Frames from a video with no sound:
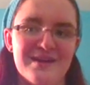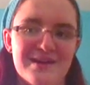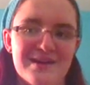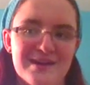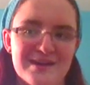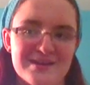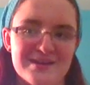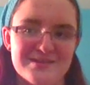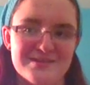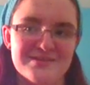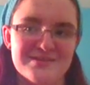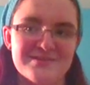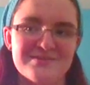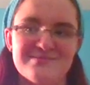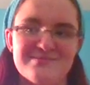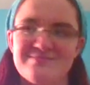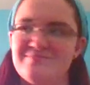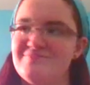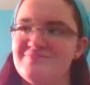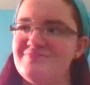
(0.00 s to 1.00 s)
It's
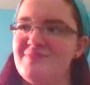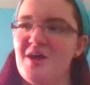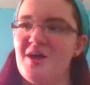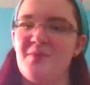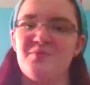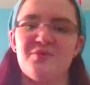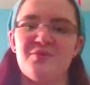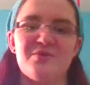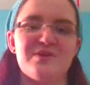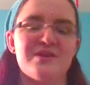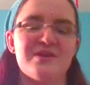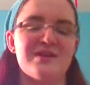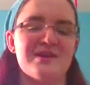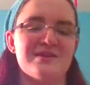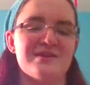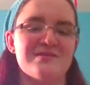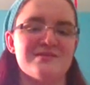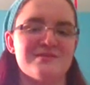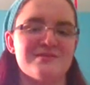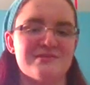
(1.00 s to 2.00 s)
uploaded.
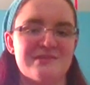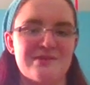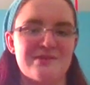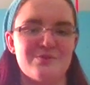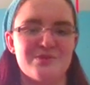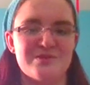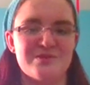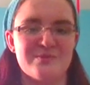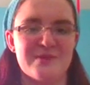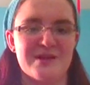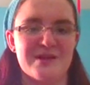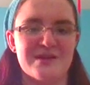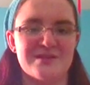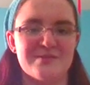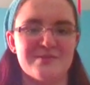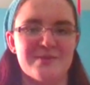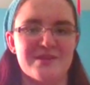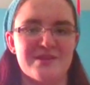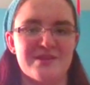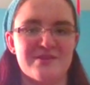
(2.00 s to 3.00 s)
It's it was about it's
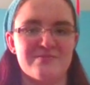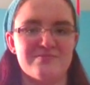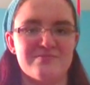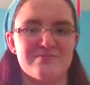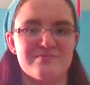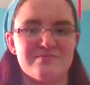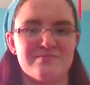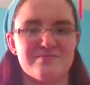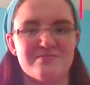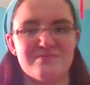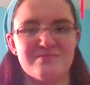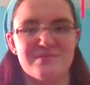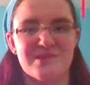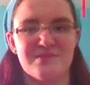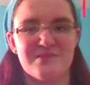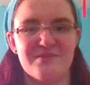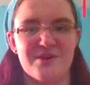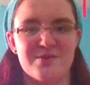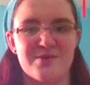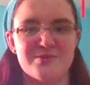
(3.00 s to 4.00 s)
about the the
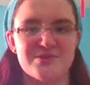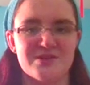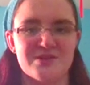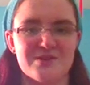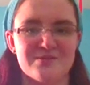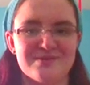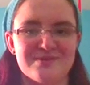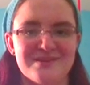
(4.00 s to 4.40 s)
farm show,